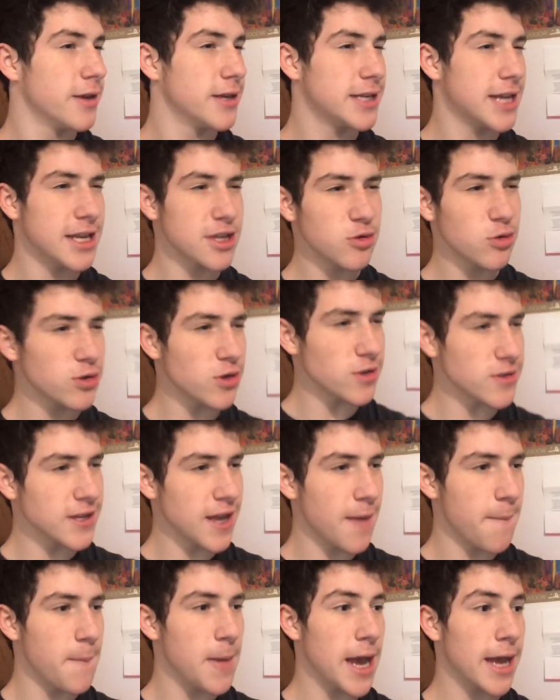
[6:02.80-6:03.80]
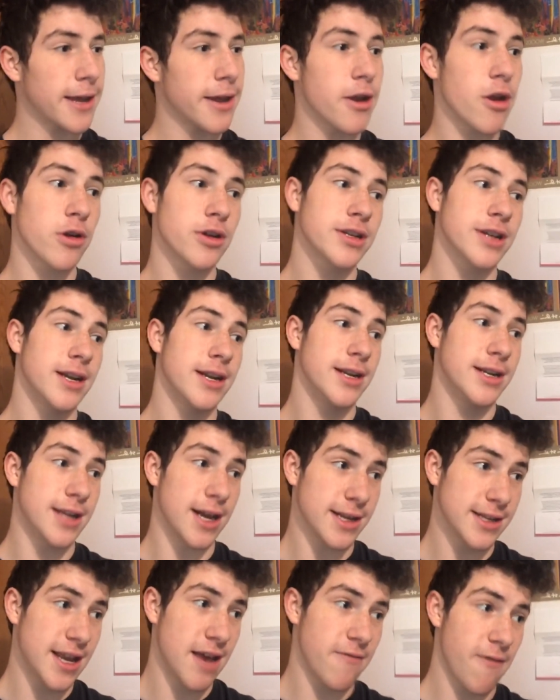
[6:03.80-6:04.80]
test results came back and your son
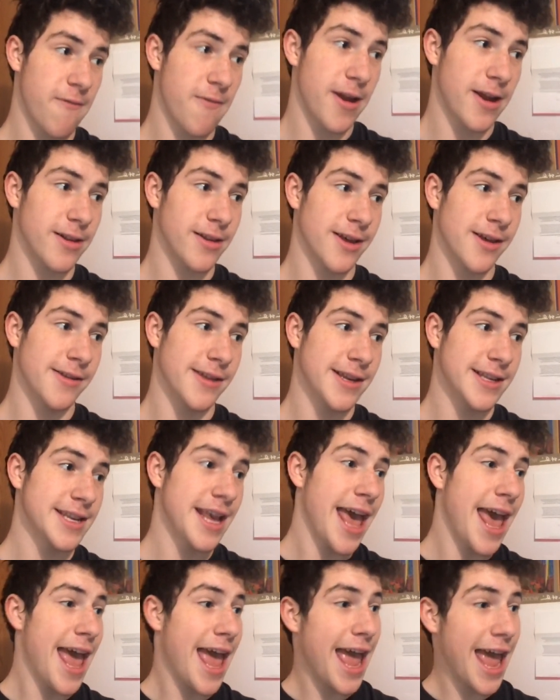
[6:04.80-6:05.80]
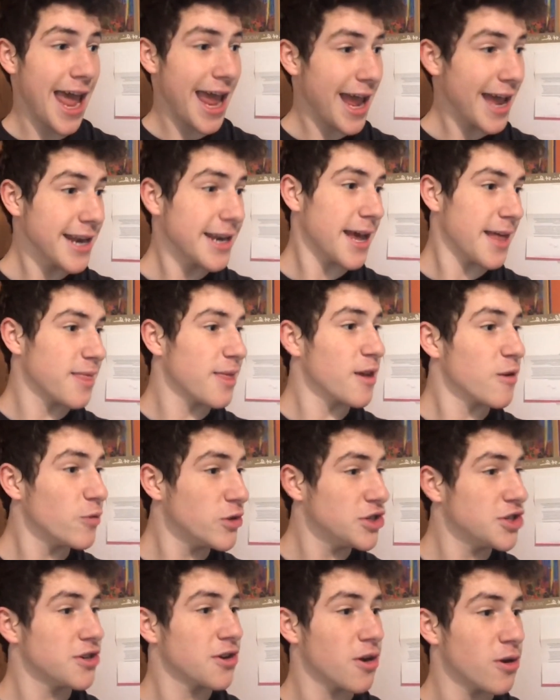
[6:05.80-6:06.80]
does have a fatal illness, and I think
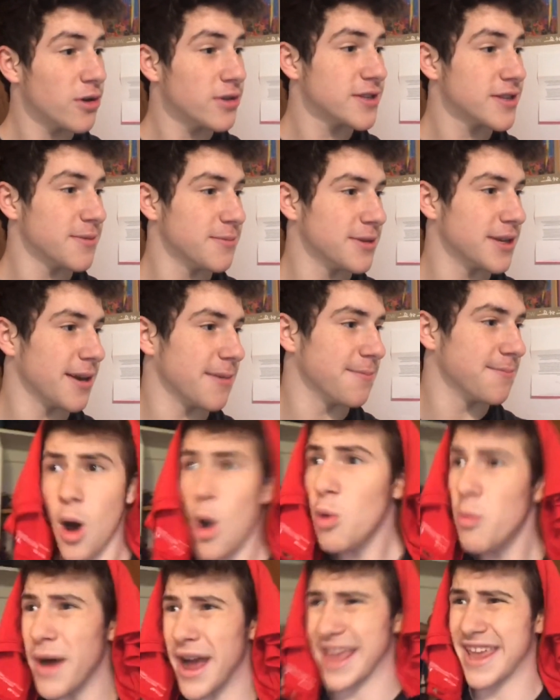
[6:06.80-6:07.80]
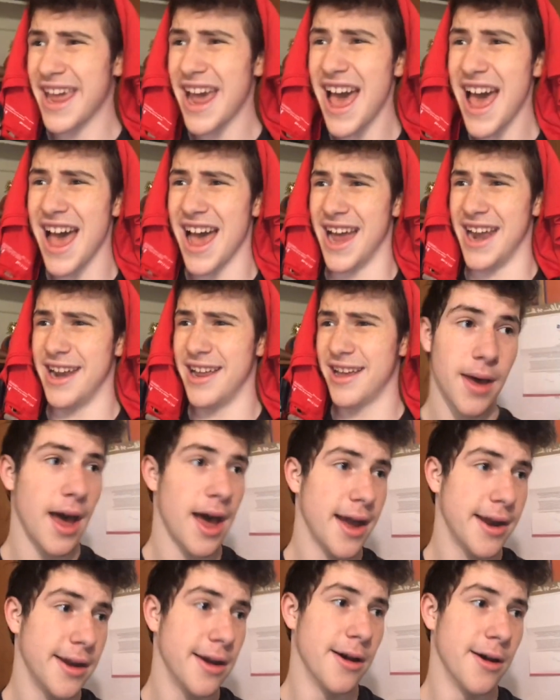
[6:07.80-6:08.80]
we should go out sometime. Oh my god!
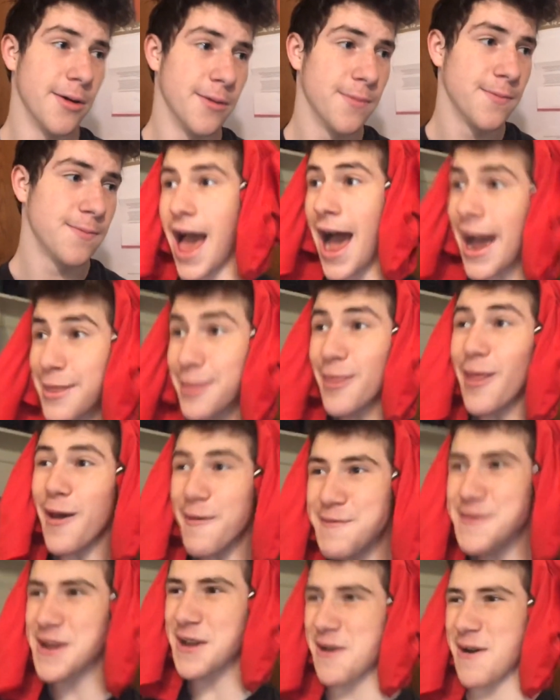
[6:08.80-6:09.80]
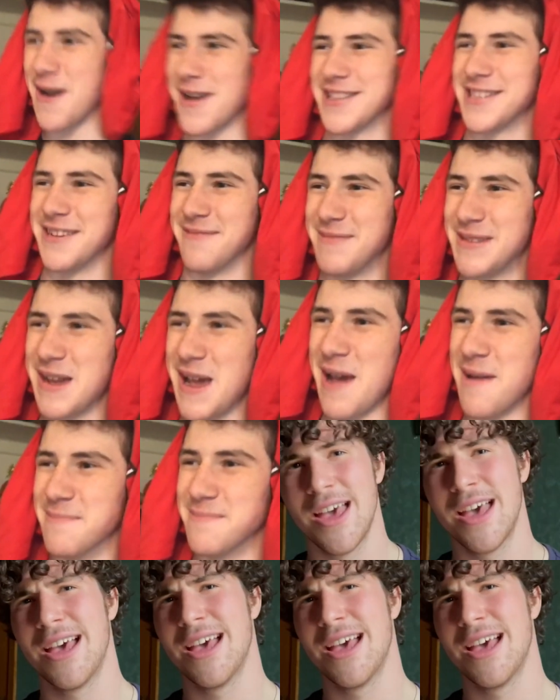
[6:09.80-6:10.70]
I know. I'd love to go out sometime.